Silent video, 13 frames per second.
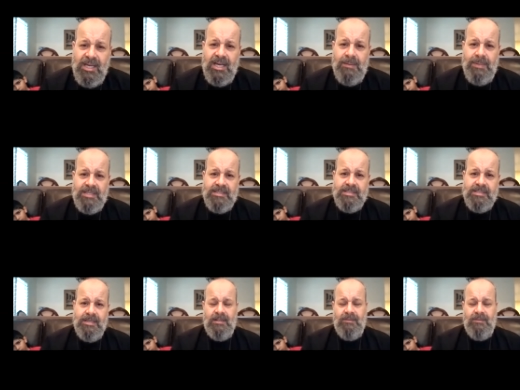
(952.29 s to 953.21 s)
and makes the
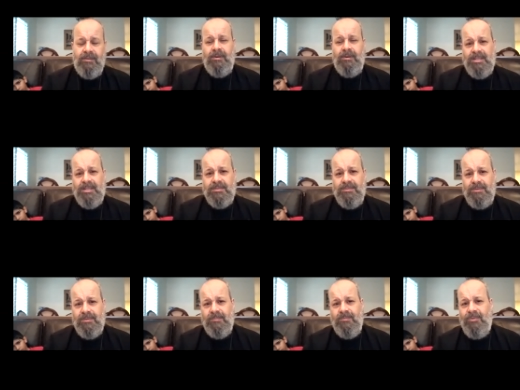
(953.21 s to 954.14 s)
sign of the cross for,
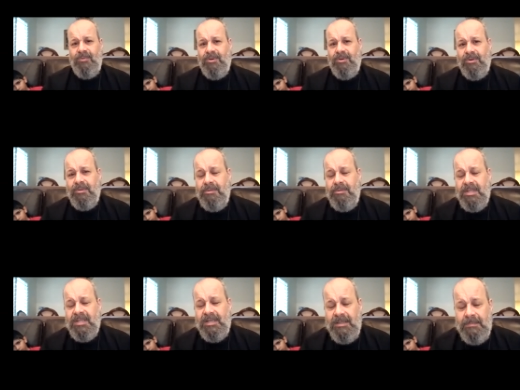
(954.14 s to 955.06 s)
for her three
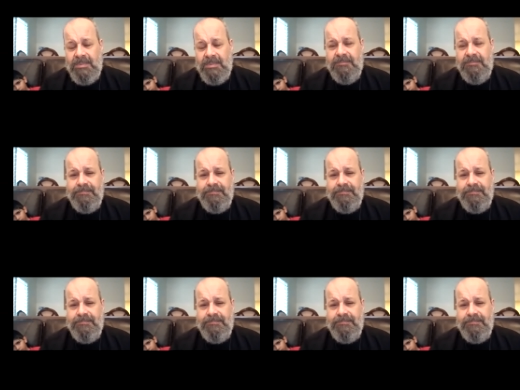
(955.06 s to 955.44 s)
times.